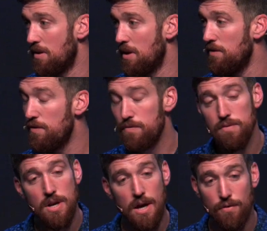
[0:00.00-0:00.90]
You've
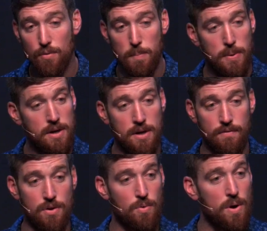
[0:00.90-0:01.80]
never repented
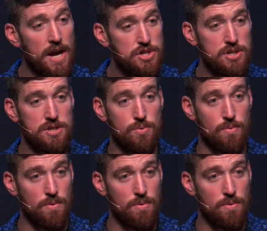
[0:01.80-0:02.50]
of your righteous